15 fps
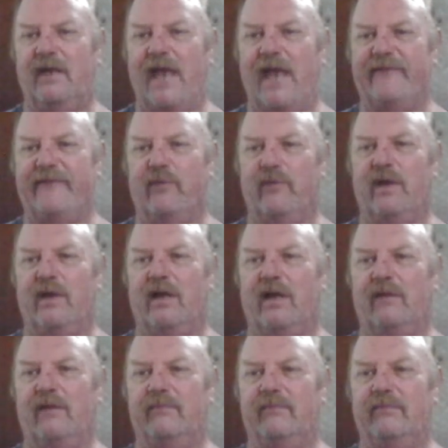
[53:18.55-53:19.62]
haven't went
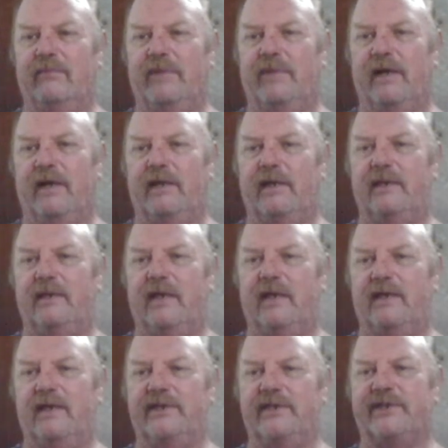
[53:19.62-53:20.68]
up, but
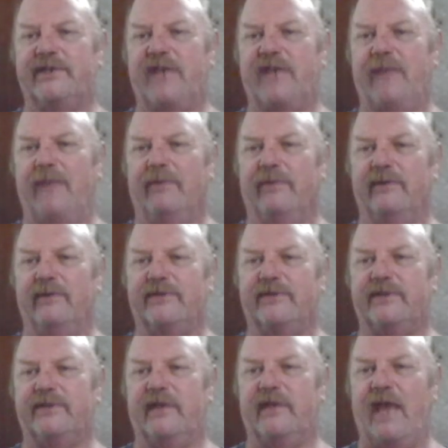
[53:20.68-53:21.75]
just
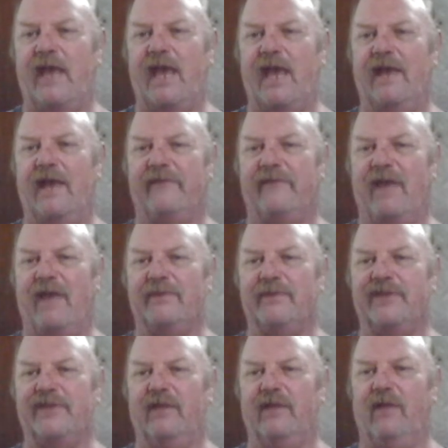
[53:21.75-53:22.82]
staples have. I'm a
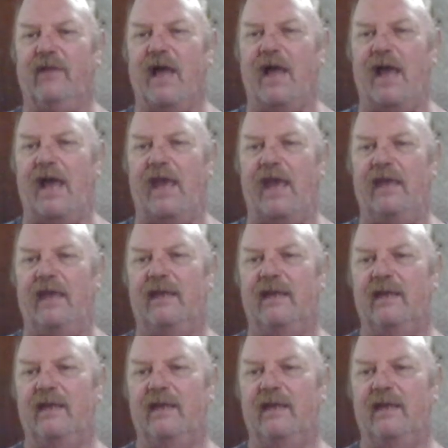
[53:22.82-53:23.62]
single guy,